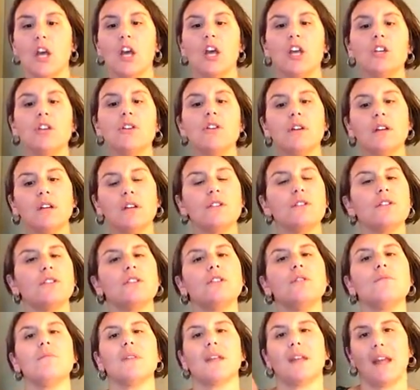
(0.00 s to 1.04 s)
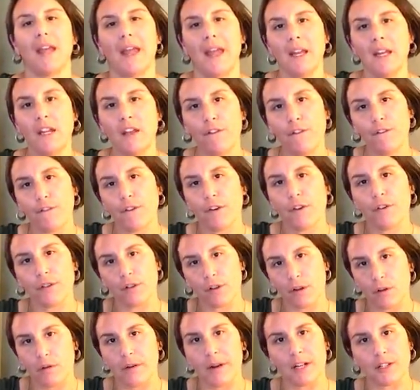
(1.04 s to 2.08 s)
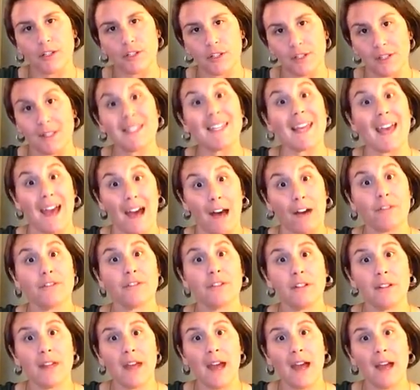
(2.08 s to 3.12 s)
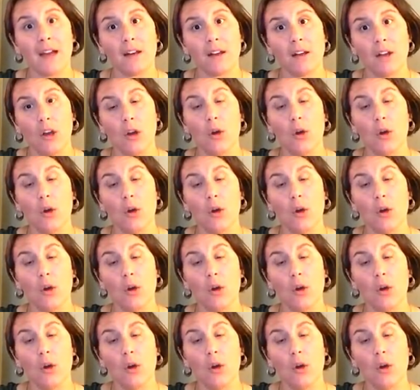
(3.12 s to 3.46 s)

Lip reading: you can assume that any further questions after that